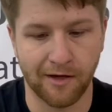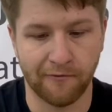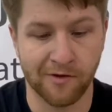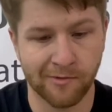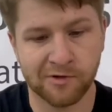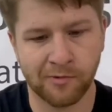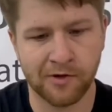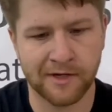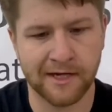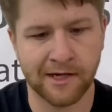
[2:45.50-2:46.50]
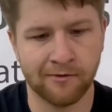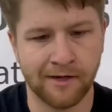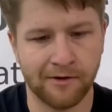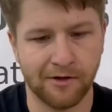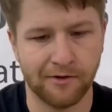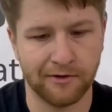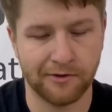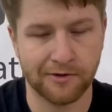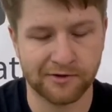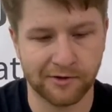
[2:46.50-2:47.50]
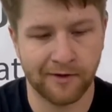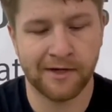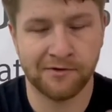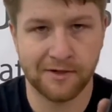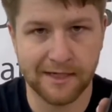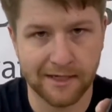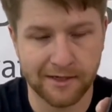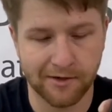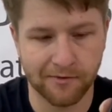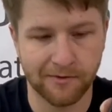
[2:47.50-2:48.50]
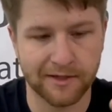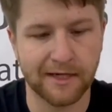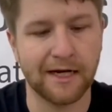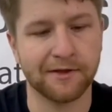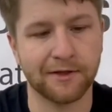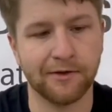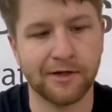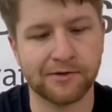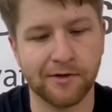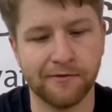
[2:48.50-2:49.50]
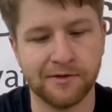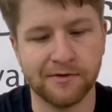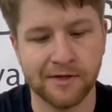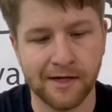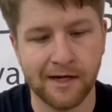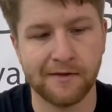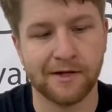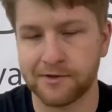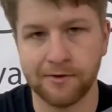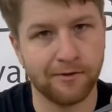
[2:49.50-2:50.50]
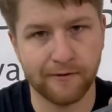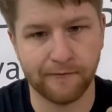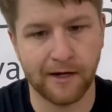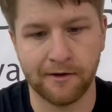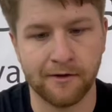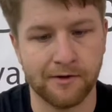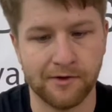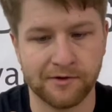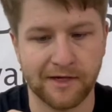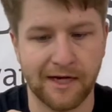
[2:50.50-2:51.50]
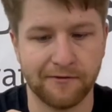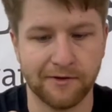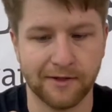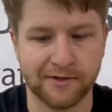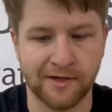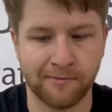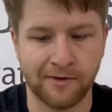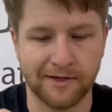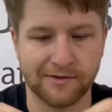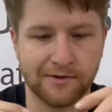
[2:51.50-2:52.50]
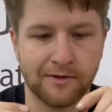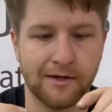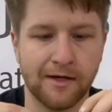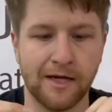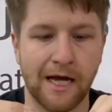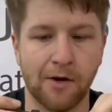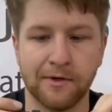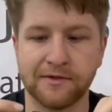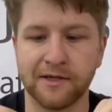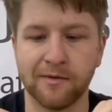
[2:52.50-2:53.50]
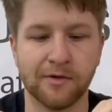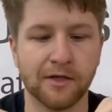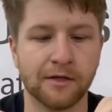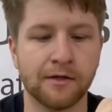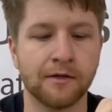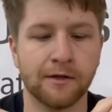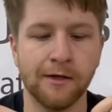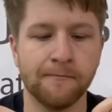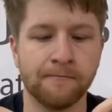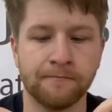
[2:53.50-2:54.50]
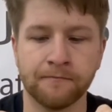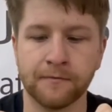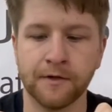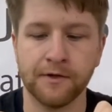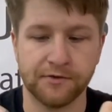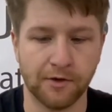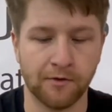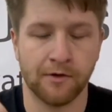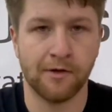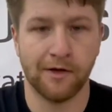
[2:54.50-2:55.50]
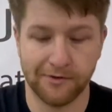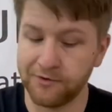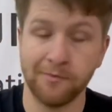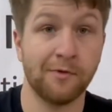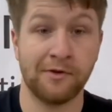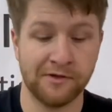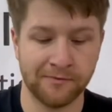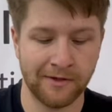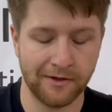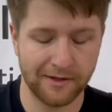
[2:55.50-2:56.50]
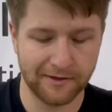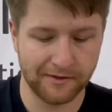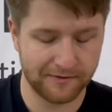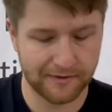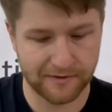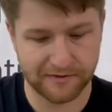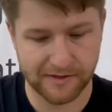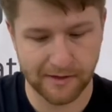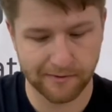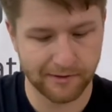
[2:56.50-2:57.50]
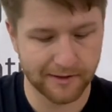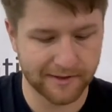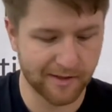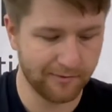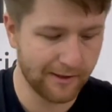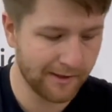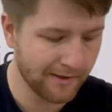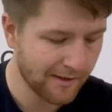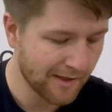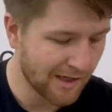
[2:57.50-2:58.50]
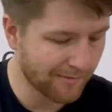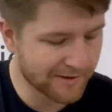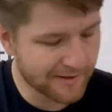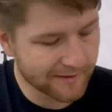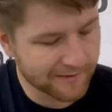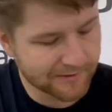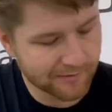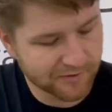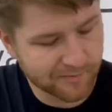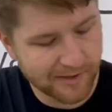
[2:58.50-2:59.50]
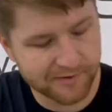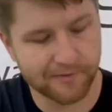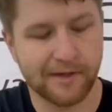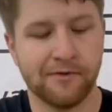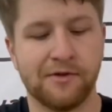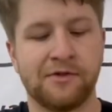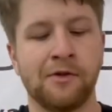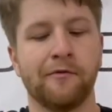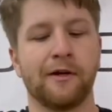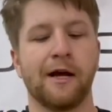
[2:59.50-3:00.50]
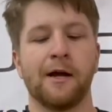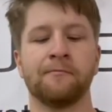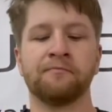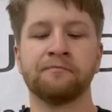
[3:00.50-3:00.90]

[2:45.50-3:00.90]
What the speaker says: For the most part, you can get around all the nooks and crannies you need in here to really get at the cleaning surfaces, and that's totally fine. You're just going to have to accept that's how it's going to be. Okay, so assume with these red Loctites, the red Loctite applied, I'm going to take this little spacer right here, this silver guy.